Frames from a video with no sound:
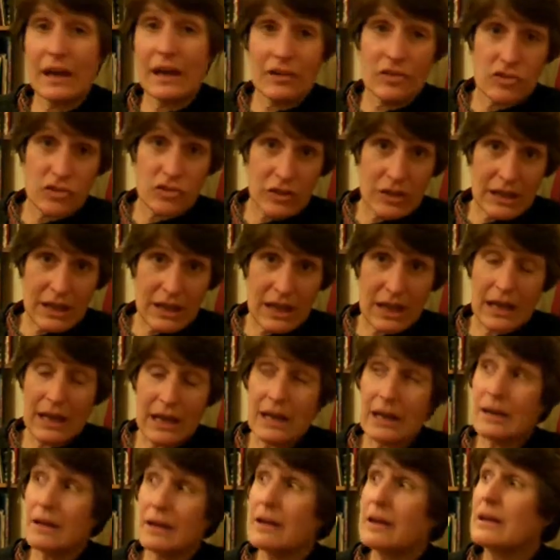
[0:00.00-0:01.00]
extra
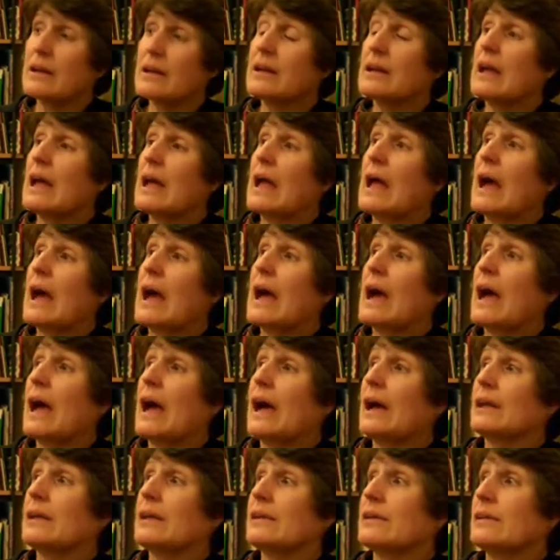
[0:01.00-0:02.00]
care,
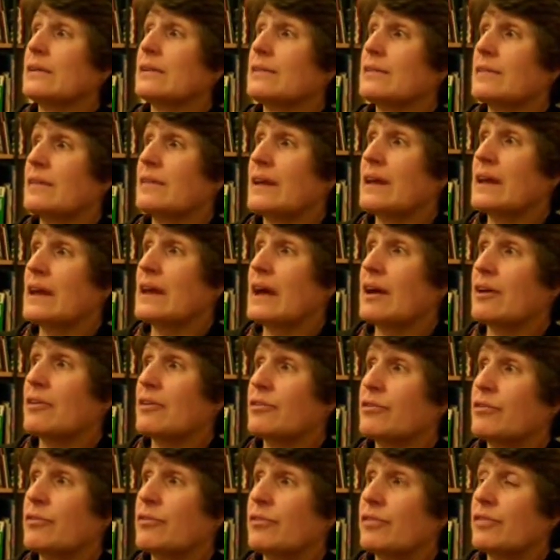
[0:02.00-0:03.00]
and they
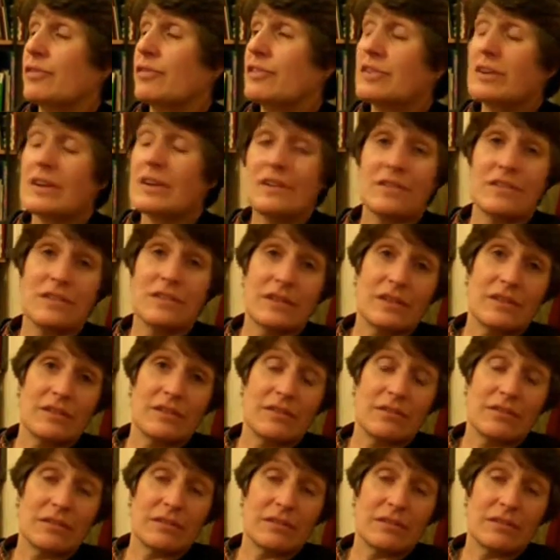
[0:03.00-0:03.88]
have suggested